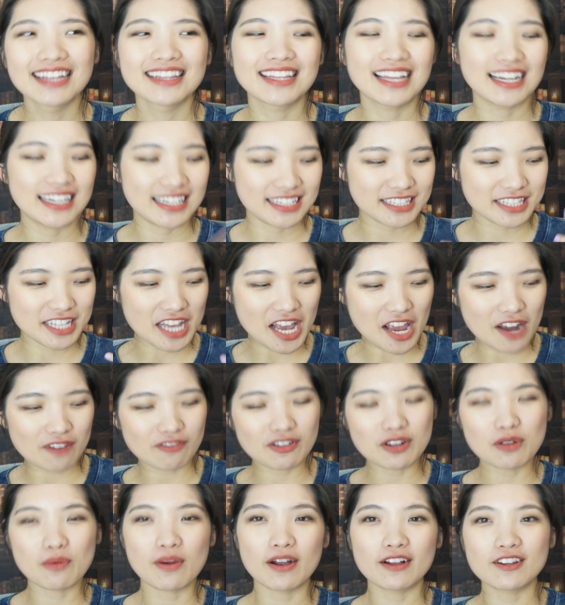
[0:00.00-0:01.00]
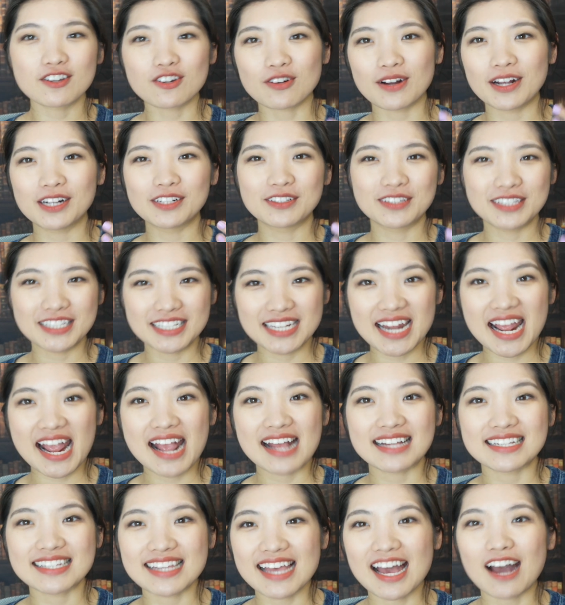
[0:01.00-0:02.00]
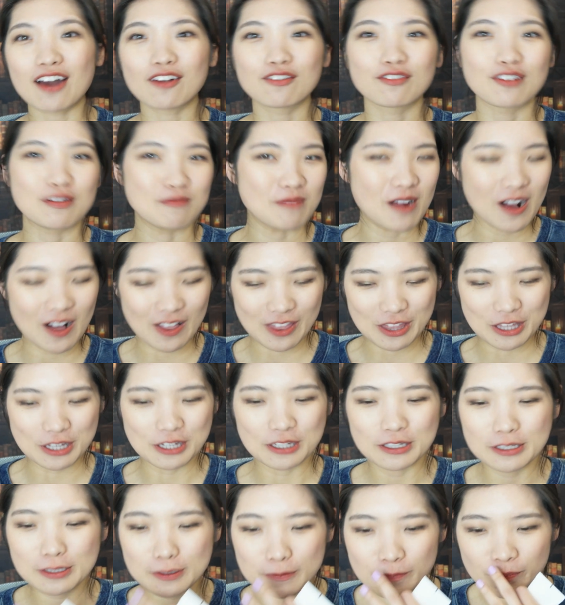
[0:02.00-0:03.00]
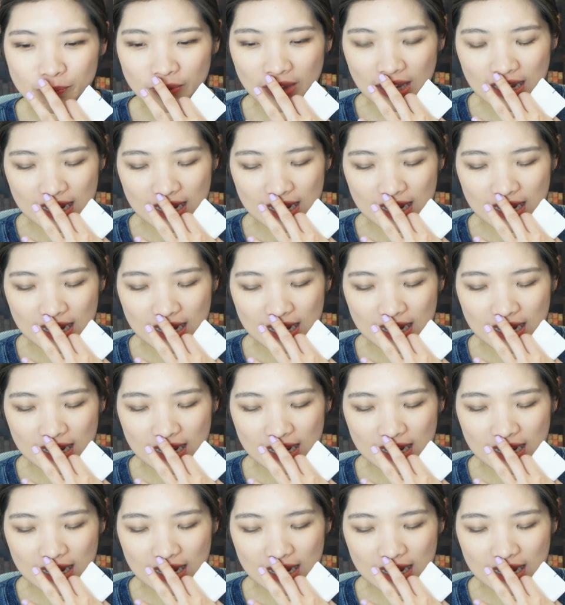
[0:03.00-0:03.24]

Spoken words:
That is everyone trying to stand out from others.